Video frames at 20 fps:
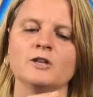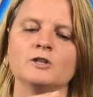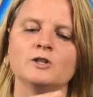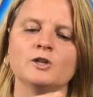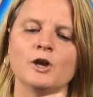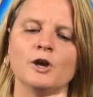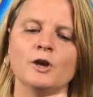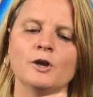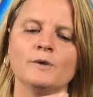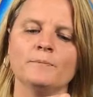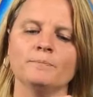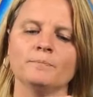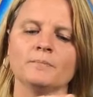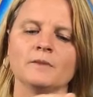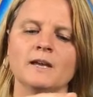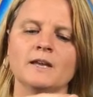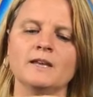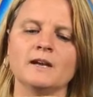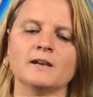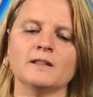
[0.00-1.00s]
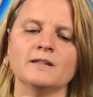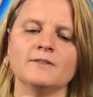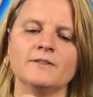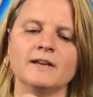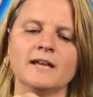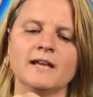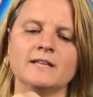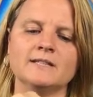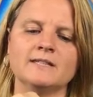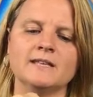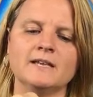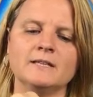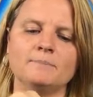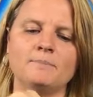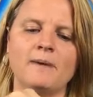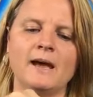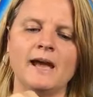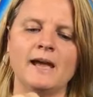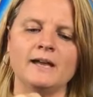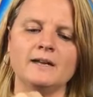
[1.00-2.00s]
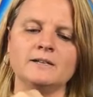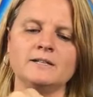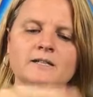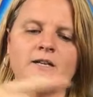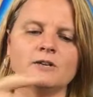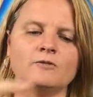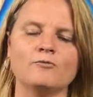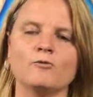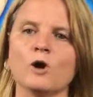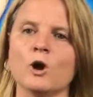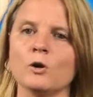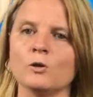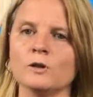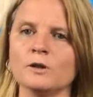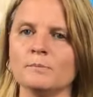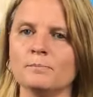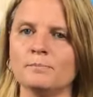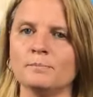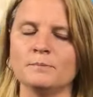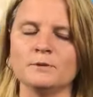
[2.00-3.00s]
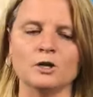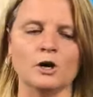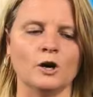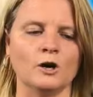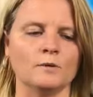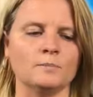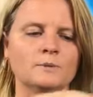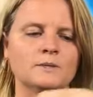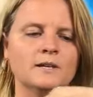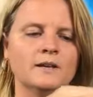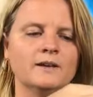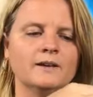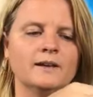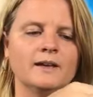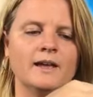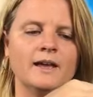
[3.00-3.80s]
So Young Living has these patented roller tops.